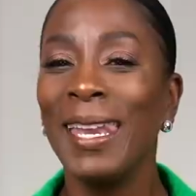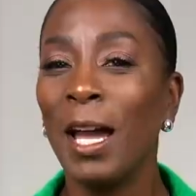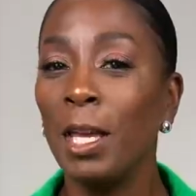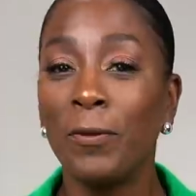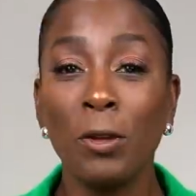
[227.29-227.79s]

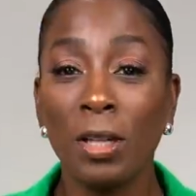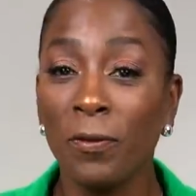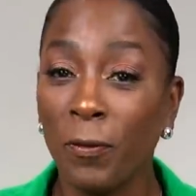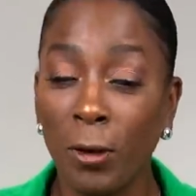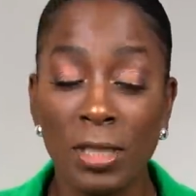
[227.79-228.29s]
Now, if you're
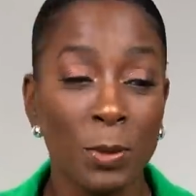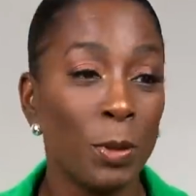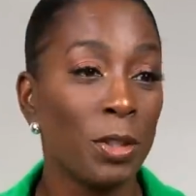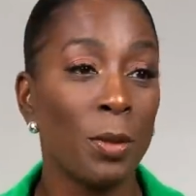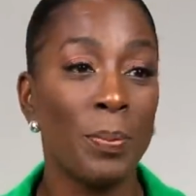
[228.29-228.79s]
conversing
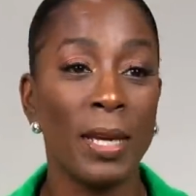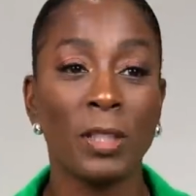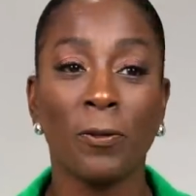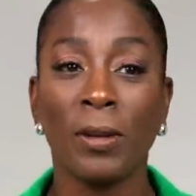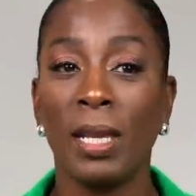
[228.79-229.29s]
with your
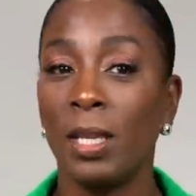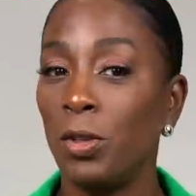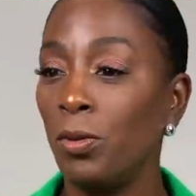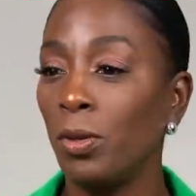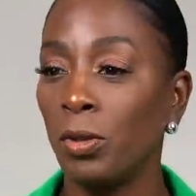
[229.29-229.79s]
best friend and
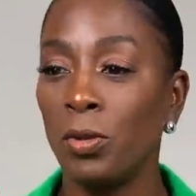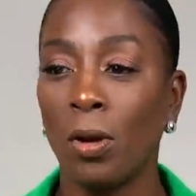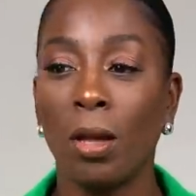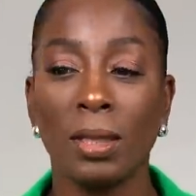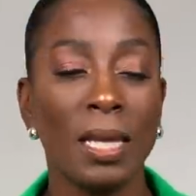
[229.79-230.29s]
you
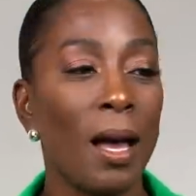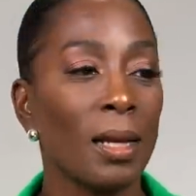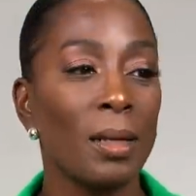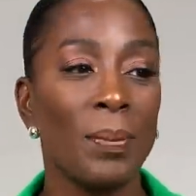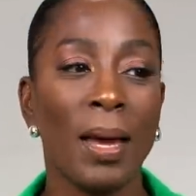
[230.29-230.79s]
all are
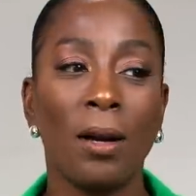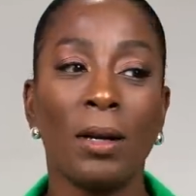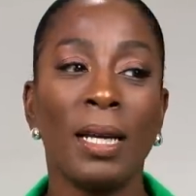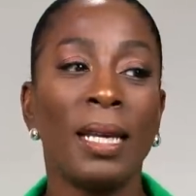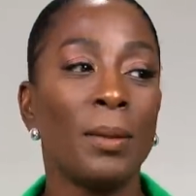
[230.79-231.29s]
talking about
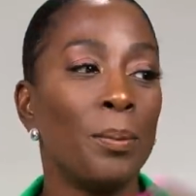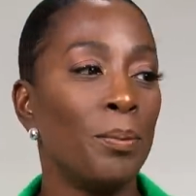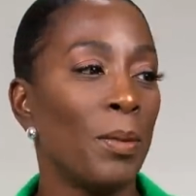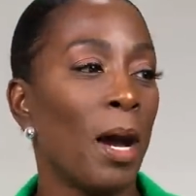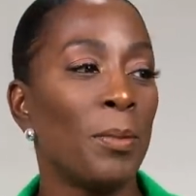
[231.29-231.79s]

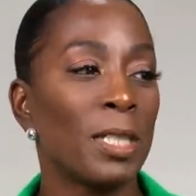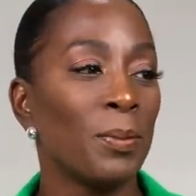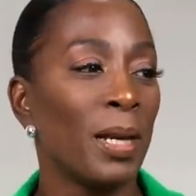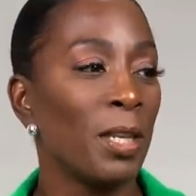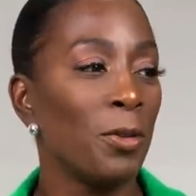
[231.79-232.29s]
how much
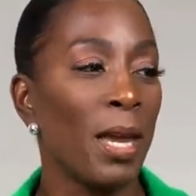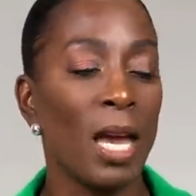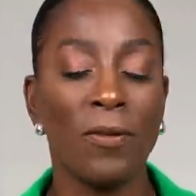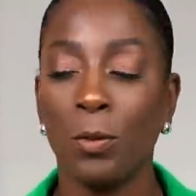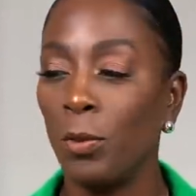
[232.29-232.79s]
money you
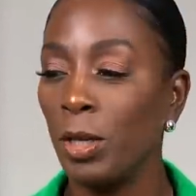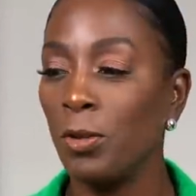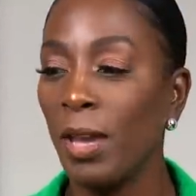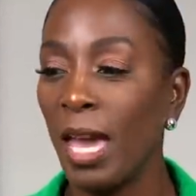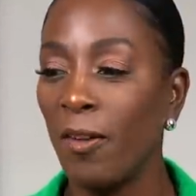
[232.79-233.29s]
have and what
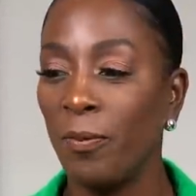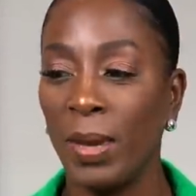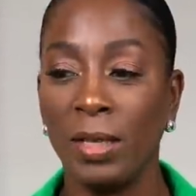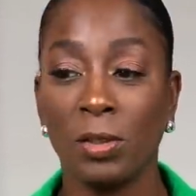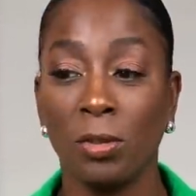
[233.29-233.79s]
you have
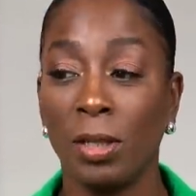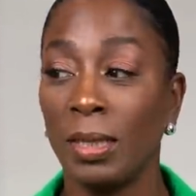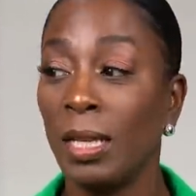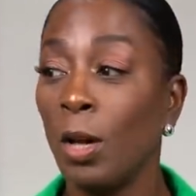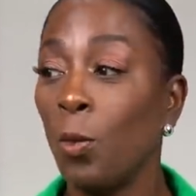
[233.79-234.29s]
based
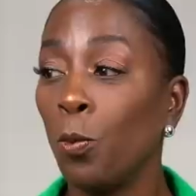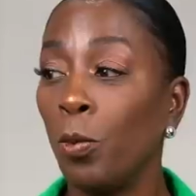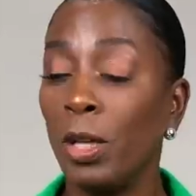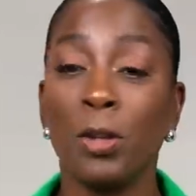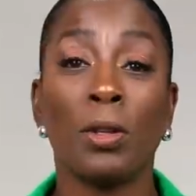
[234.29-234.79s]
on
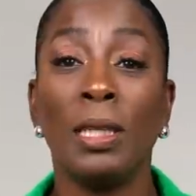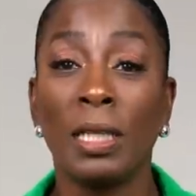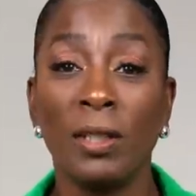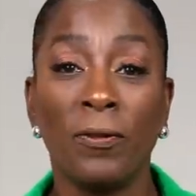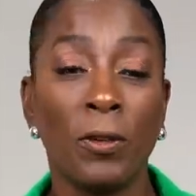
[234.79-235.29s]
what you're
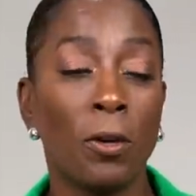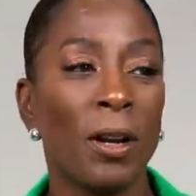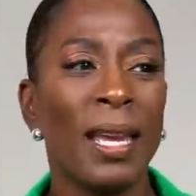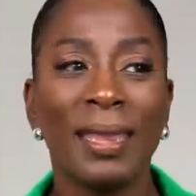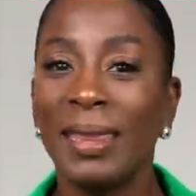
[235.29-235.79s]
looking
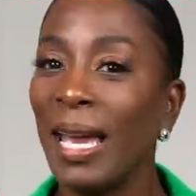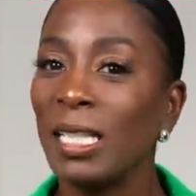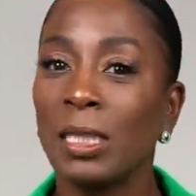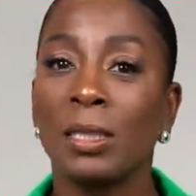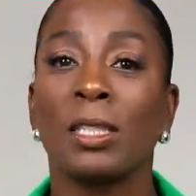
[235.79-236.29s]
for,
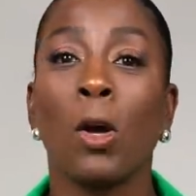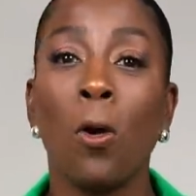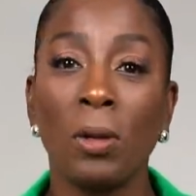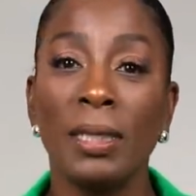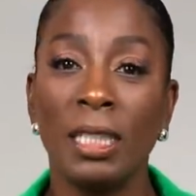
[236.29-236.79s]
that's
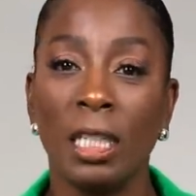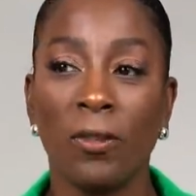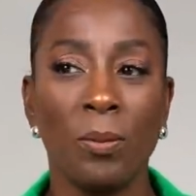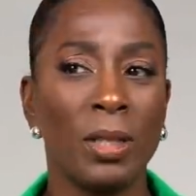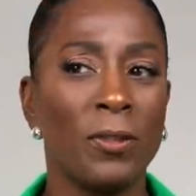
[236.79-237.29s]
totally
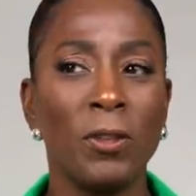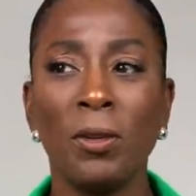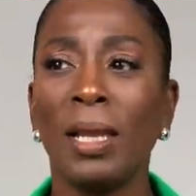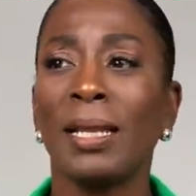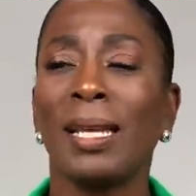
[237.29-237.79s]
different. But if
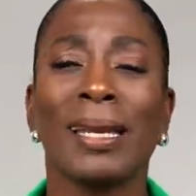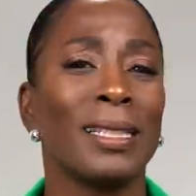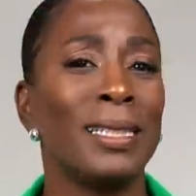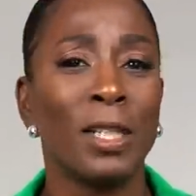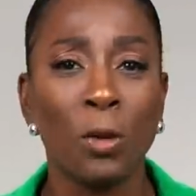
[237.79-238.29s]
you're like a
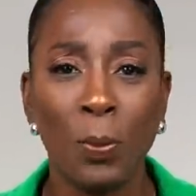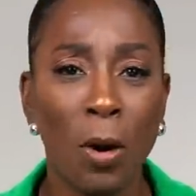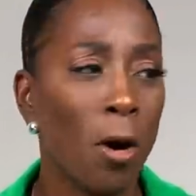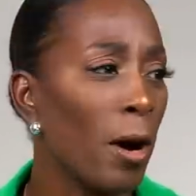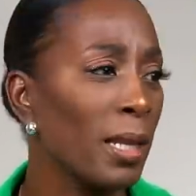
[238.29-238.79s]
dinner
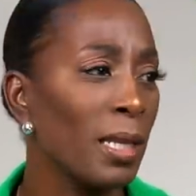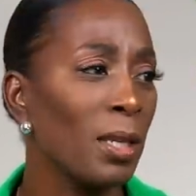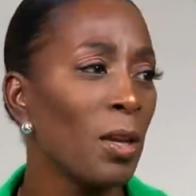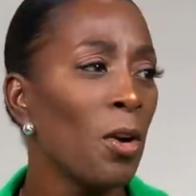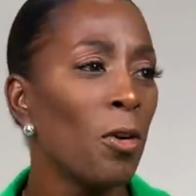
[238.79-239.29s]

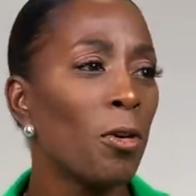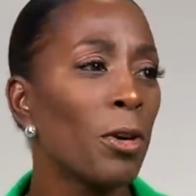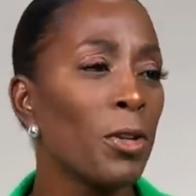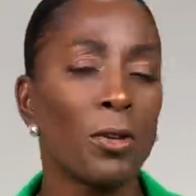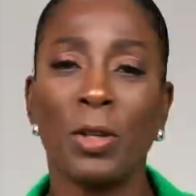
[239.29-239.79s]
party, or
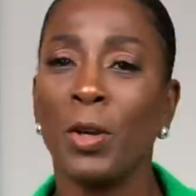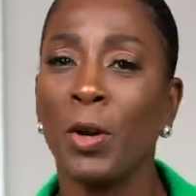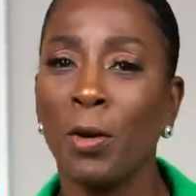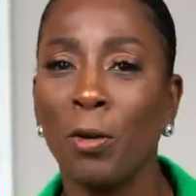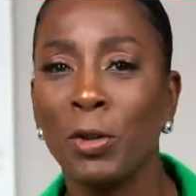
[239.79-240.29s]
you're on a
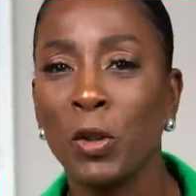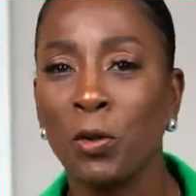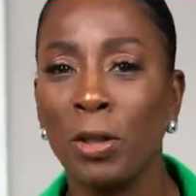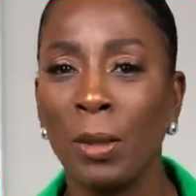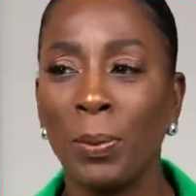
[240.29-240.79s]
girls
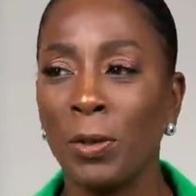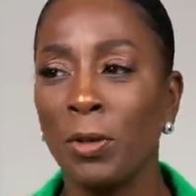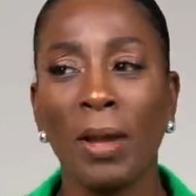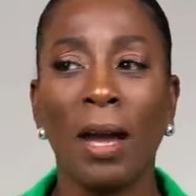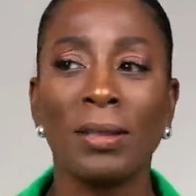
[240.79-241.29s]
trip, or
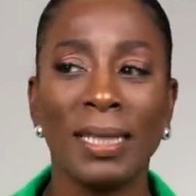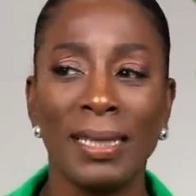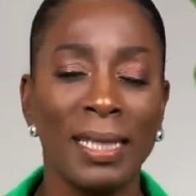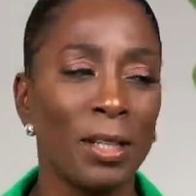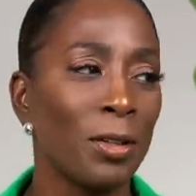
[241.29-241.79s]
you're out to
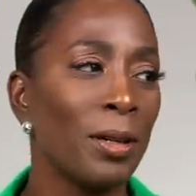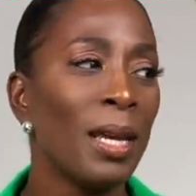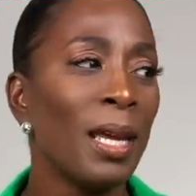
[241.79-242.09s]
dinner